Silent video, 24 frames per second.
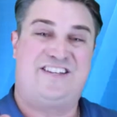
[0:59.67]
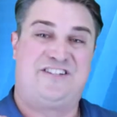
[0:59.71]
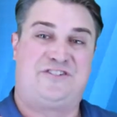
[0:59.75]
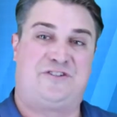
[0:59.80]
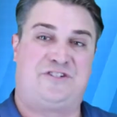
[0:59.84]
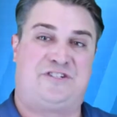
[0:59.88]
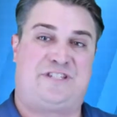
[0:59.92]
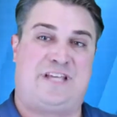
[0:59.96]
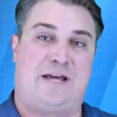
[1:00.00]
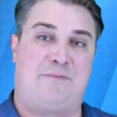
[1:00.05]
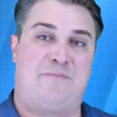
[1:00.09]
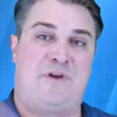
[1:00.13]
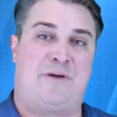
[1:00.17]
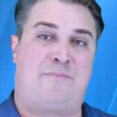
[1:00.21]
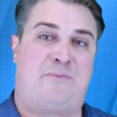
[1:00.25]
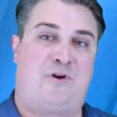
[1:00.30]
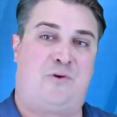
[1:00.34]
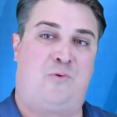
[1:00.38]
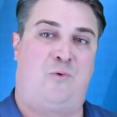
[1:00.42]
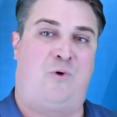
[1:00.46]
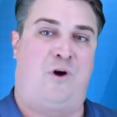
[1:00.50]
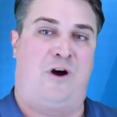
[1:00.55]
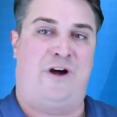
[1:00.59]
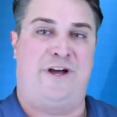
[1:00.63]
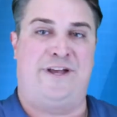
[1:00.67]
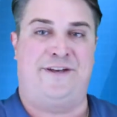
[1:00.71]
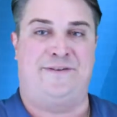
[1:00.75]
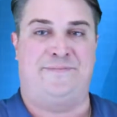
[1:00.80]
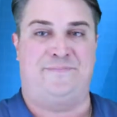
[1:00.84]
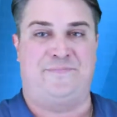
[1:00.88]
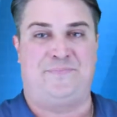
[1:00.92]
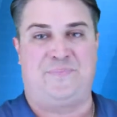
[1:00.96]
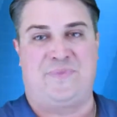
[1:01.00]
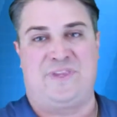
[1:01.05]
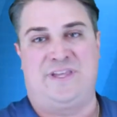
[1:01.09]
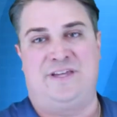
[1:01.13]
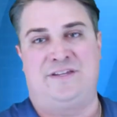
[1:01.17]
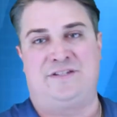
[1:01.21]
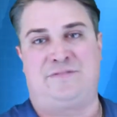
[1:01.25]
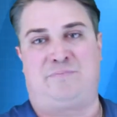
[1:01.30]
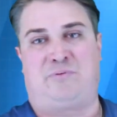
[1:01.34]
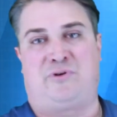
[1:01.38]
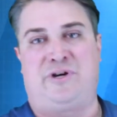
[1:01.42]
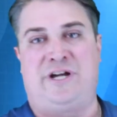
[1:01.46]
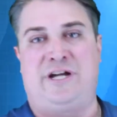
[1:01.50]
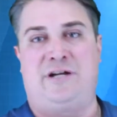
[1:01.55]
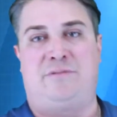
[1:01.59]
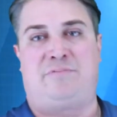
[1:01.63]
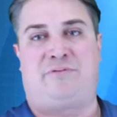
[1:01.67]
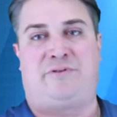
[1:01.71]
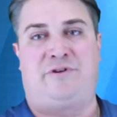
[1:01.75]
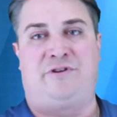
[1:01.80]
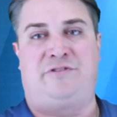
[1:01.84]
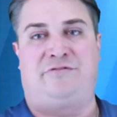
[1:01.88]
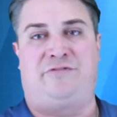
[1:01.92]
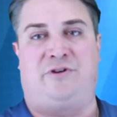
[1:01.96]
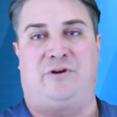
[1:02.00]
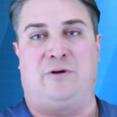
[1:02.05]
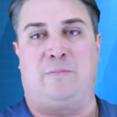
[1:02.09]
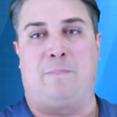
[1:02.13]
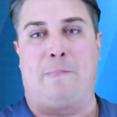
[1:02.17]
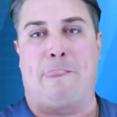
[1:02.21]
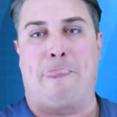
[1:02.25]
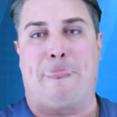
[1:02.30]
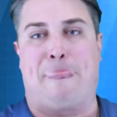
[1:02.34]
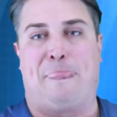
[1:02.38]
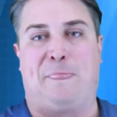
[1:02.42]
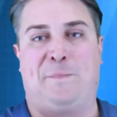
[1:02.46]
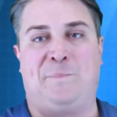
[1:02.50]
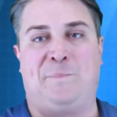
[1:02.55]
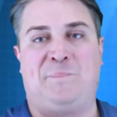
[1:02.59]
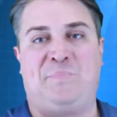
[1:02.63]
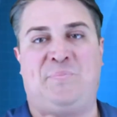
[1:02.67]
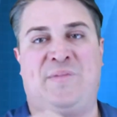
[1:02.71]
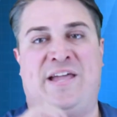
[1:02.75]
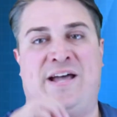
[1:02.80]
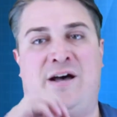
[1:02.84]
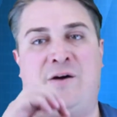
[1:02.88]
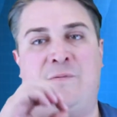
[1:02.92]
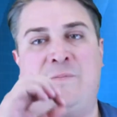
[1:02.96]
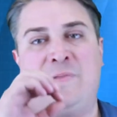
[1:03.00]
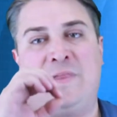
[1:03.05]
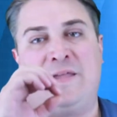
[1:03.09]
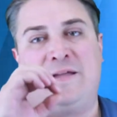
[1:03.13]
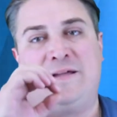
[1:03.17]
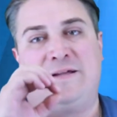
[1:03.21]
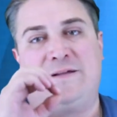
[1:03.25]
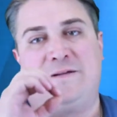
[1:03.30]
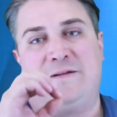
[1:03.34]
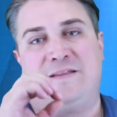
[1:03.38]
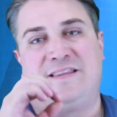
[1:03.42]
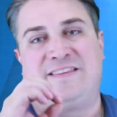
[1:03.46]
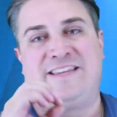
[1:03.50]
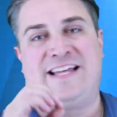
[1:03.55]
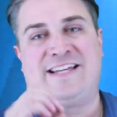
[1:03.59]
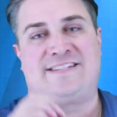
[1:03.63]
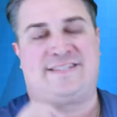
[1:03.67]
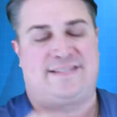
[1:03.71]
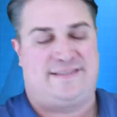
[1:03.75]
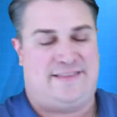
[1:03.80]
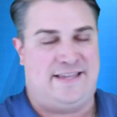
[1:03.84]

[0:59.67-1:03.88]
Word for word: So step number 1 is pre-approval. Now, less